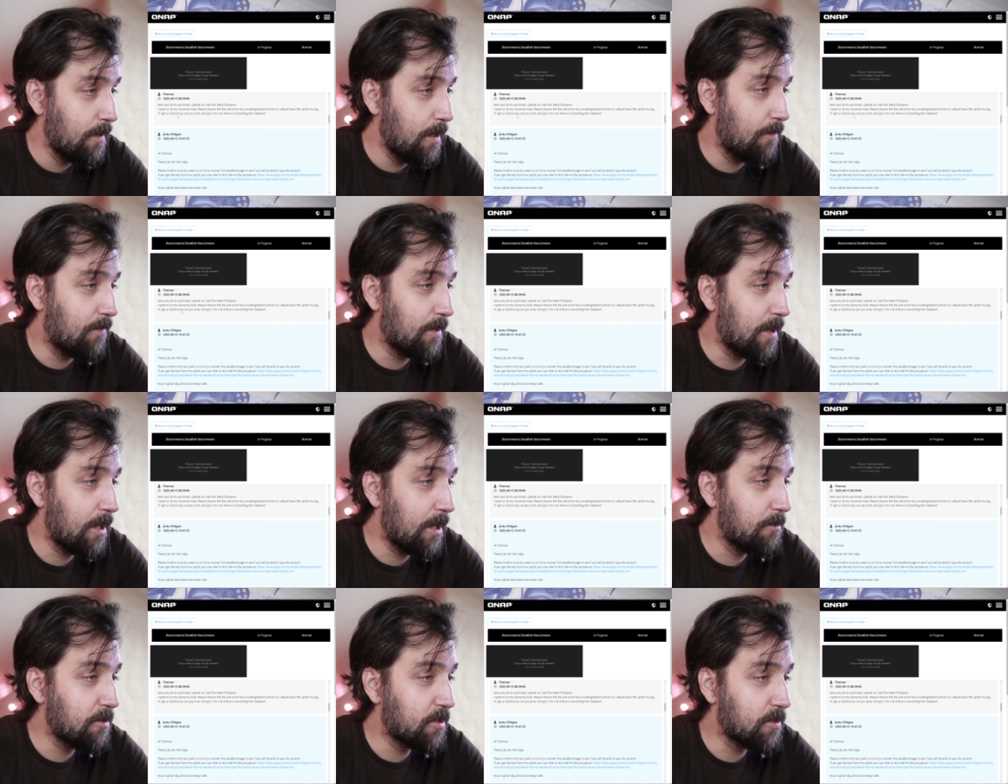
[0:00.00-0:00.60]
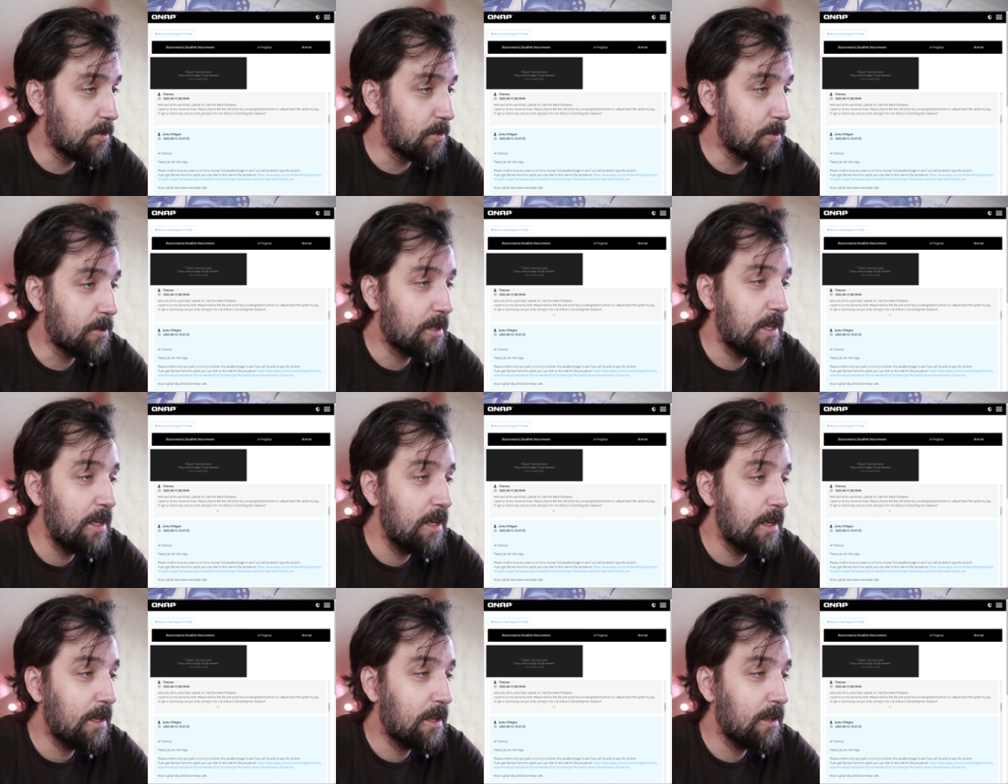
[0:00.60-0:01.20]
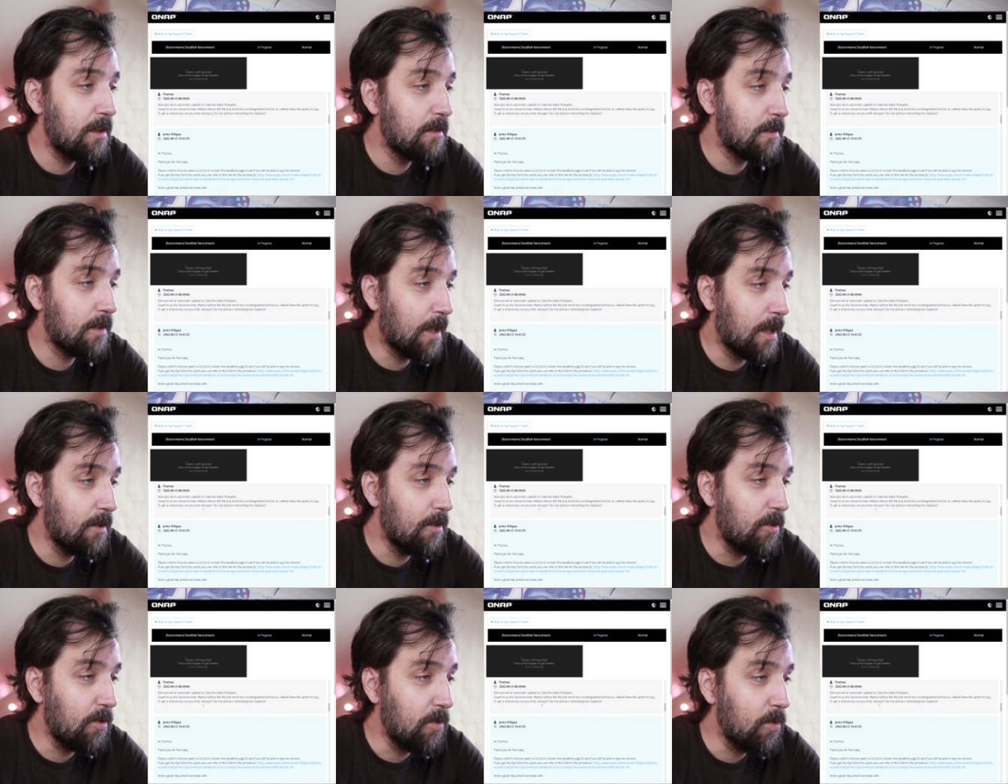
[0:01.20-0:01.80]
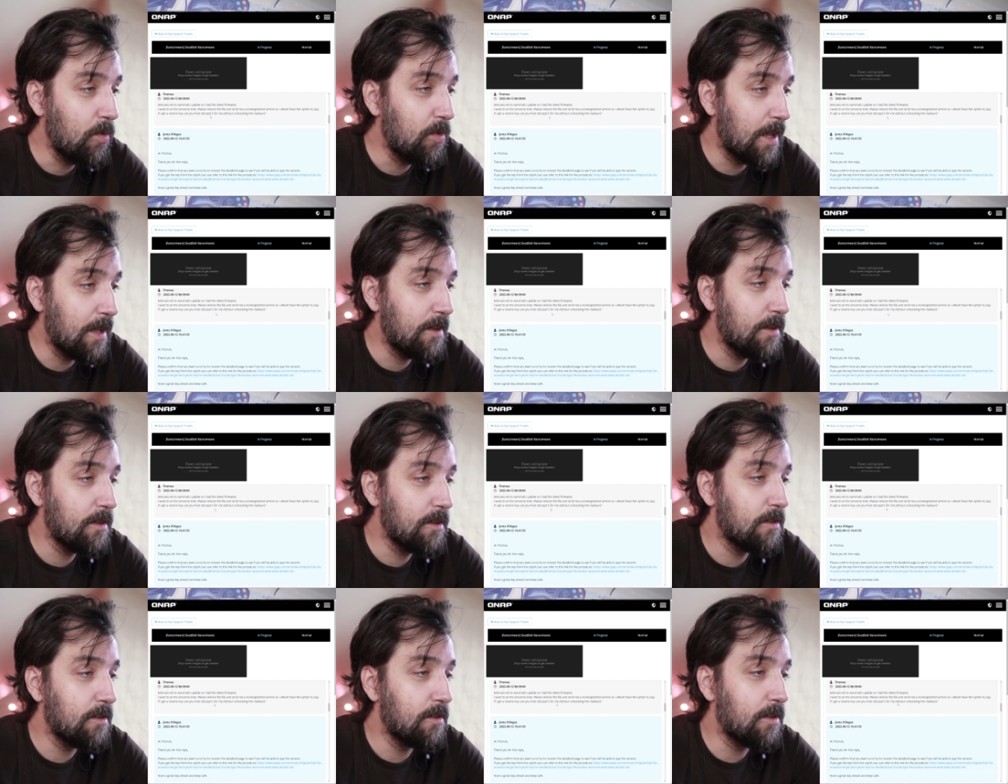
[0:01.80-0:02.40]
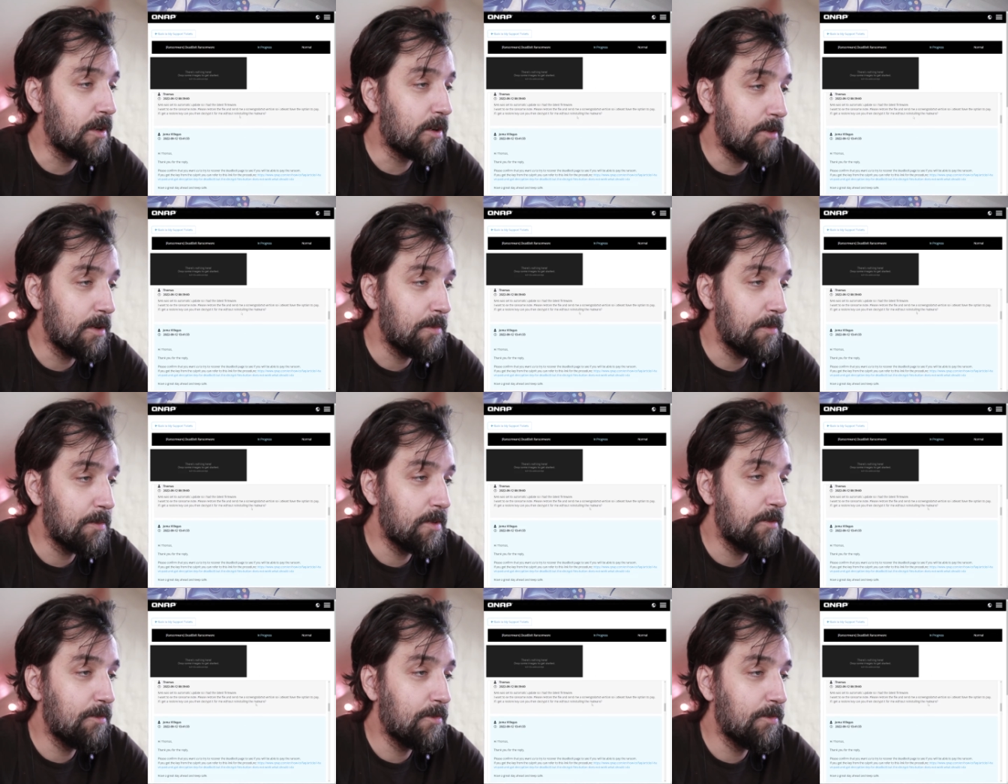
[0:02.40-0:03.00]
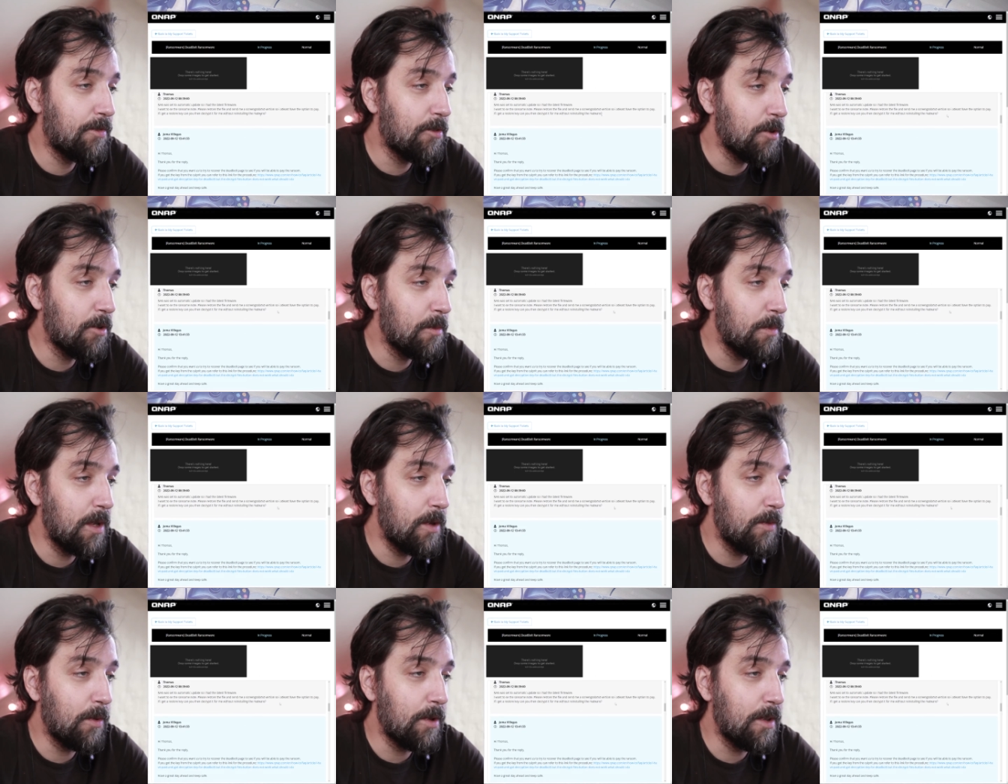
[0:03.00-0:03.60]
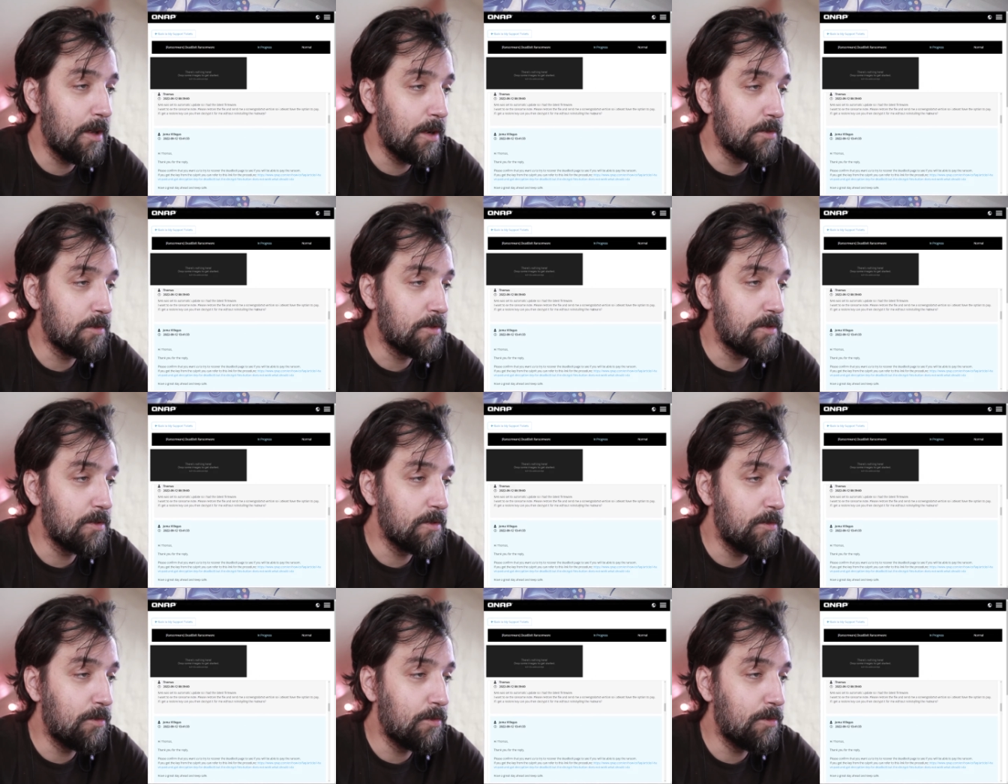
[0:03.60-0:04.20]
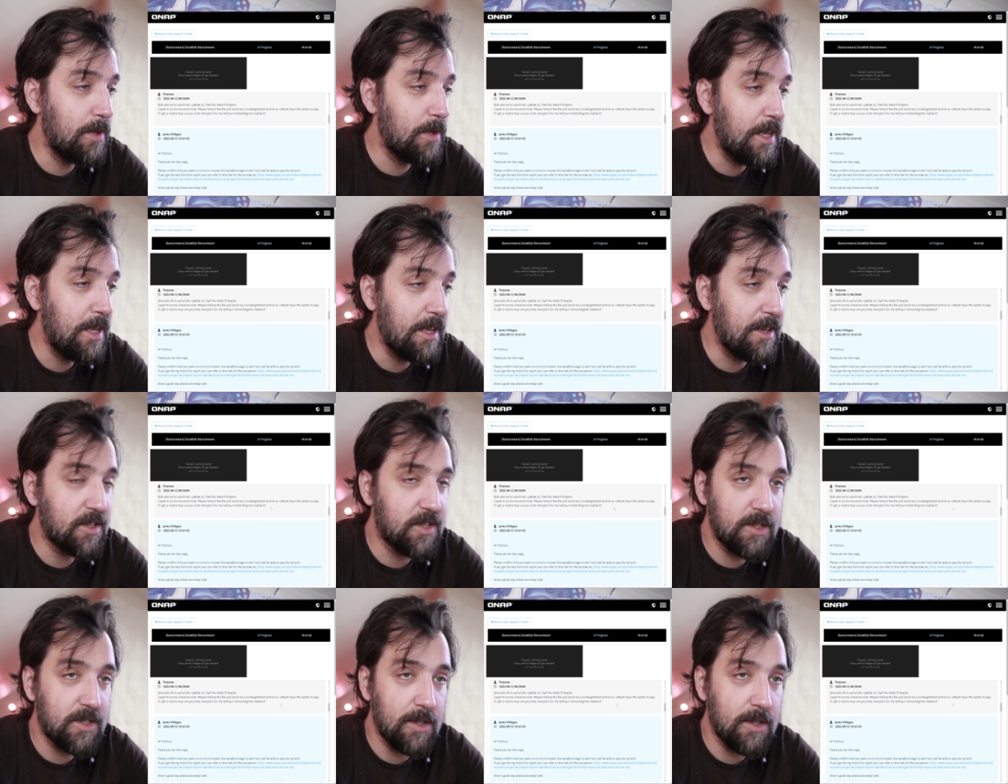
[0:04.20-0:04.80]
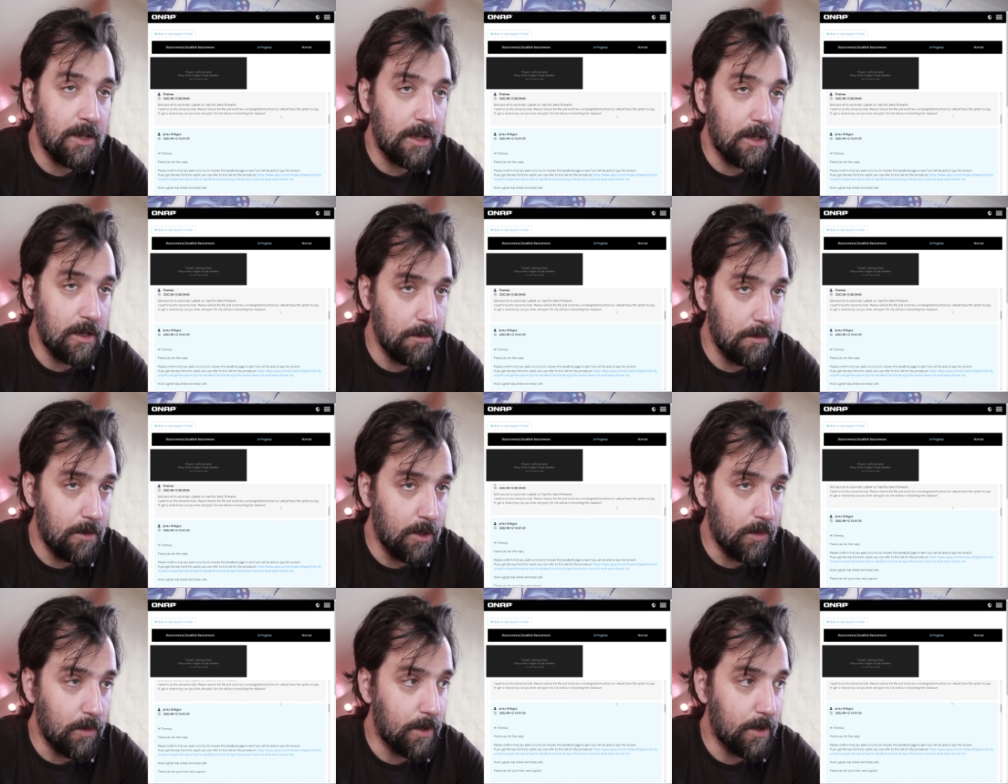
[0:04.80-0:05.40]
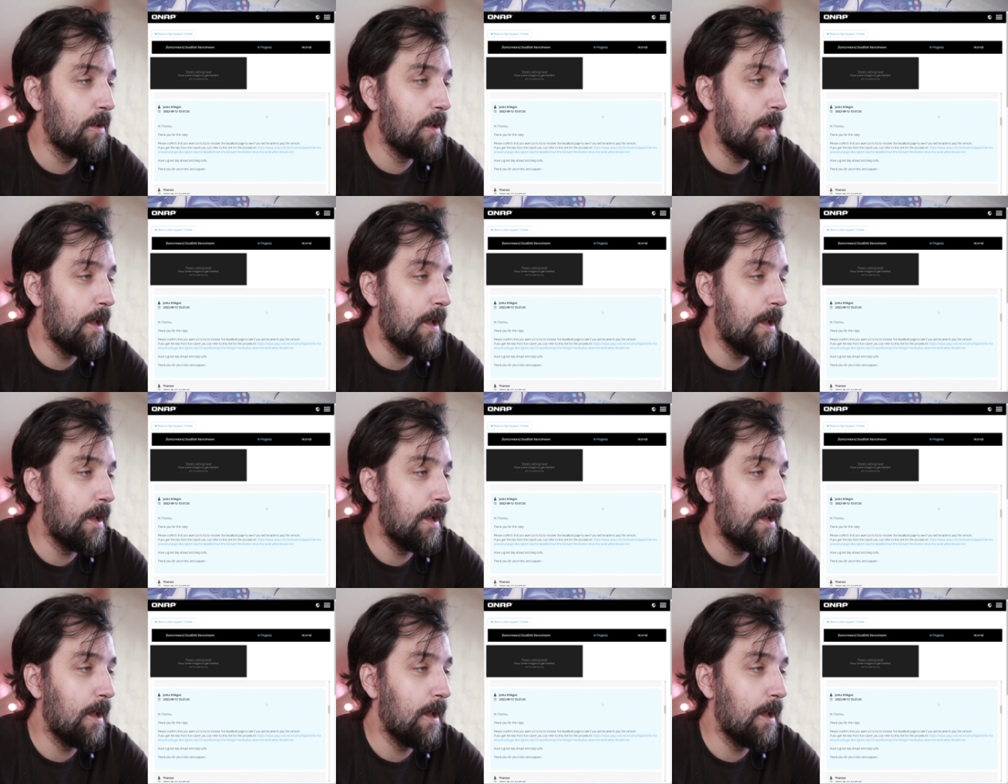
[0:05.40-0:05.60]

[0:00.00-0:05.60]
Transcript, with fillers: If I get a restore key, can you then decrypt it for me without reinstalling the malware?